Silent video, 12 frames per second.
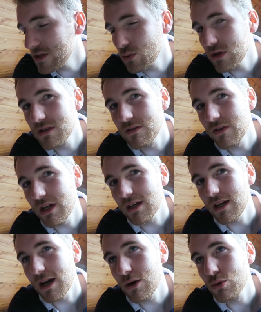But it's weird to
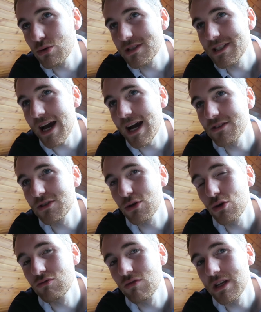think how
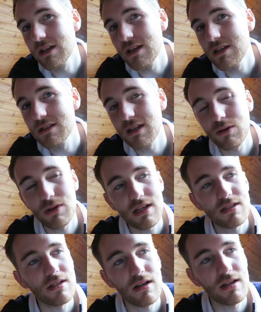tactical running is. Like when
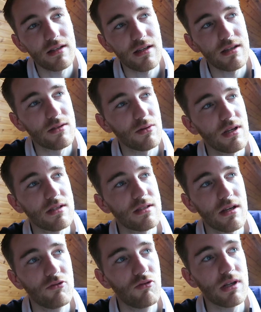I started this, when I
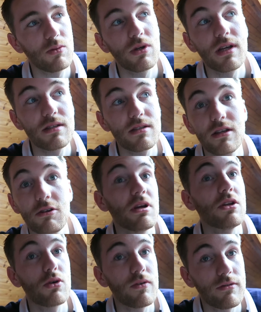started running, when I did the
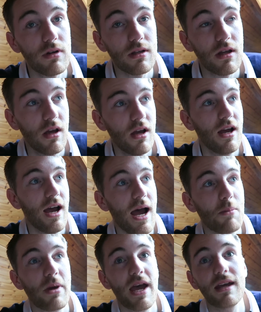Great North Run,
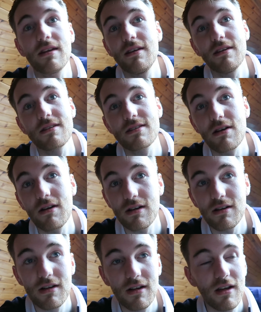I pegged it at the
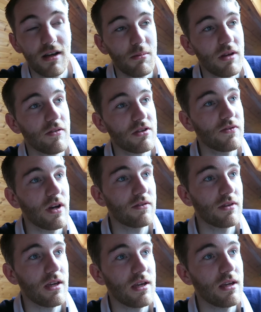start. My first
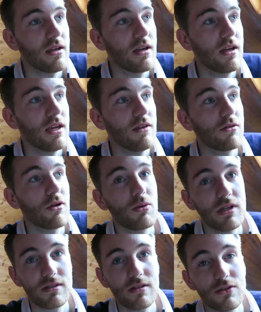5k, even though I
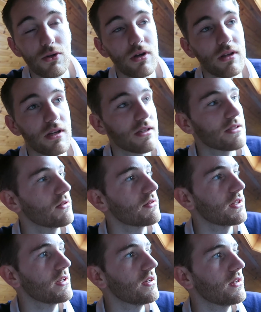went to the toilet, I still
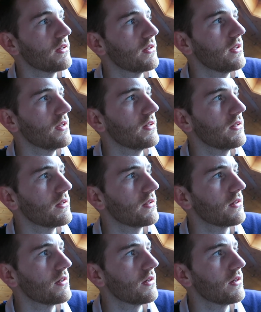did it in